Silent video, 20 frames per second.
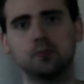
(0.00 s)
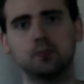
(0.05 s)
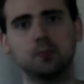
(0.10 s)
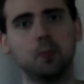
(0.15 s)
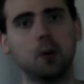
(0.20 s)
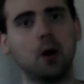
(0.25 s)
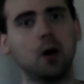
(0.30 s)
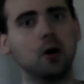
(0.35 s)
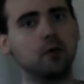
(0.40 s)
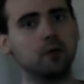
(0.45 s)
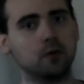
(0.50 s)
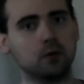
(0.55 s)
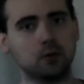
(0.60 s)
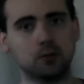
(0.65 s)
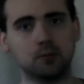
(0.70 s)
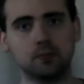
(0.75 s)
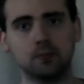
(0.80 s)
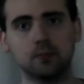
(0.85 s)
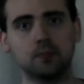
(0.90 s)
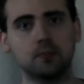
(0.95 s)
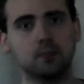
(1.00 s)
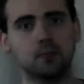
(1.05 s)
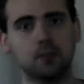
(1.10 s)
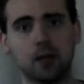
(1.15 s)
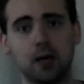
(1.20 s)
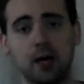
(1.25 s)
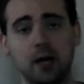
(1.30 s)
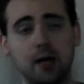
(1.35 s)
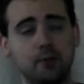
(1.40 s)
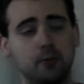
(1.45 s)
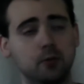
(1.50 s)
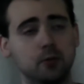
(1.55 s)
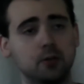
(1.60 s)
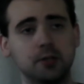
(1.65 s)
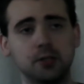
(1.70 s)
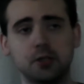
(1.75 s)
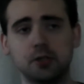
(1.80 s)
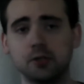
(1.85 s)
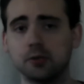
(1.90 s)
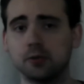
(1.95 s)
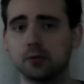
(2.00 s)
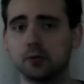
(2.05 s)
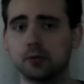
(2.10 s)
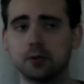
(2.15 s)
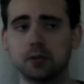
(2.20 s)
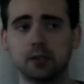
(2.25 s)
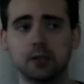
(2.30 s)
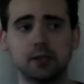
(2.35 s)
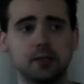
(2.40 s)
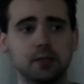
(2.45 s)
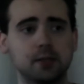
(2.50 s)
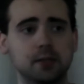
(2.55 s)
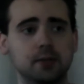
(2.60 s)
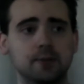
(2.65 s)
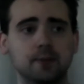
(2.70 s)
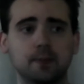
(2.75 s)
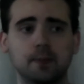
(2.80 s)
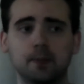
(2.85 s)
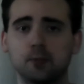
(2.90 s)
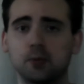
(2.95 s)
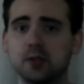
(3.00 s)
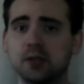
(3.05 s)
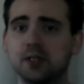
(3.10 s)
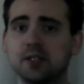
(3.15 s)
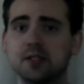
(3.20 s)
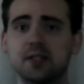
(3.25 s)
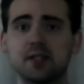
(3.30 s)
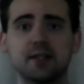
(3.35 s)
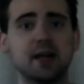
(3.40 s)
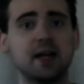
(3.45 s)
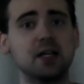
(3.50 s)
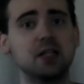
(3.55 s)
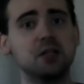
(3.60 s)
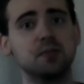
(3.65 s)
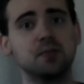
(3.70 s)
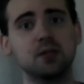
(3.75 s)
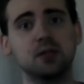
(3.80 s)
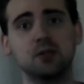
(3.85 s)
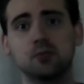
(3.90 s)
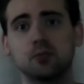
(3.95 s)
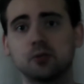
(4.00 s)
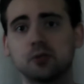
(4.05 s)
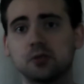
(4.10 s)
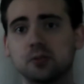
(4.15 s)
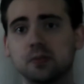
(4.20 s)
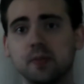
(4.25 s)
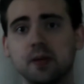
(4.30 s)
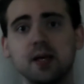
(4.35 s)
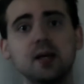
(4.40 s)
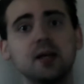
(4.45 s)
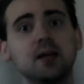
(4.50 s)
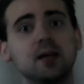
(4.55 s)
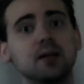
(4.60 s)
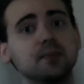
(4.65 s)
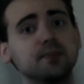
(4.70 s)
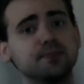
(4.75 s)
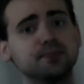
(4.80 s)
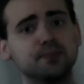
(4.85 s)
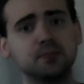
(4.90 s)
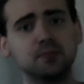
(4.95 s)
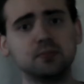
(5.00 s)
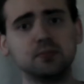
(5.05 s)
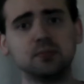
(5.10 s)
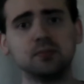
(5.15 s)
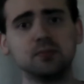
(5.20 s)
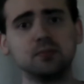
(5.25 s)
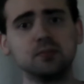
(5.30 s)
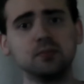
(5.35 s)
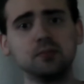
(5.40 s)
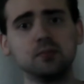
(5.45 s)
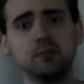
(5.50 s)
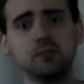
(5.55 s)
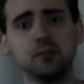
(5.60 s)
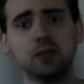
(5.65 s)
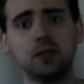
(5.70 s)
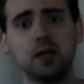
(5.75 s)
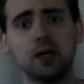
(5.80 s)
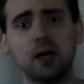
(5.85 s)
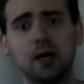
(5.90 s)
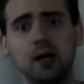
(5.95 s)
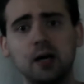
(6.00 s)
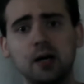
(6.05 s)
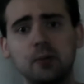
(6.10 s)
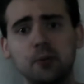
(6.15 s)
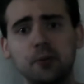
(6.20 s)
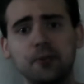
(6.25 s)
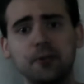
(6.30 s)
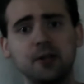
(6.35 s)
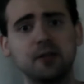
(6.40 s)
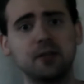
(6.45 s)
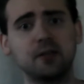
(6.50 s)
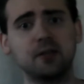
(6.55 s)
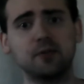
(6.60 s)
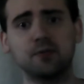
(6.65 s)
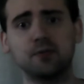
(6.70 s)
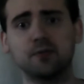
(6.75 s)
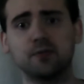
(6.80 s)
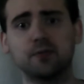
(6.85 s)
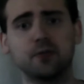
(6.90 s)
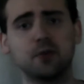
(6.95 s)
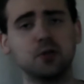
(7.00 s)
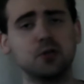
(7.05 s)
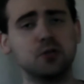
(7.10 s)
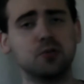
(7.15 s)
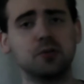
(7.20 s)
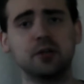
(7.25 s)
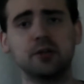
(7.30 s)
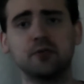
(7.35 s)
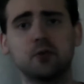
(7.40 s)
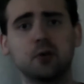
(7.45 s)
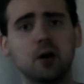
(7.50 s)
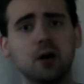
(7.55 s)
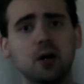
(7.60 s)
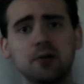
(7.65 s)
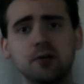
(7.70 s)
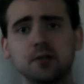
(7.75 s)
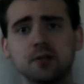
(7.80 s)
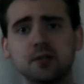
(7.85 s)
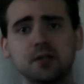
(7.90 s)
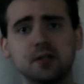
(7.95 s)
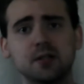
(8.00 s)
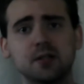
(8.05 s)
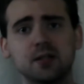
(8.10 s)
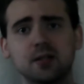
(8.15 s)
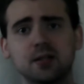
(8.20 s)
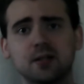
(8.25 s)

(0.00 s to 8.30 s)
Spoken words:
Marvel. I really do, because when this announcement was made, within the first 24 hours,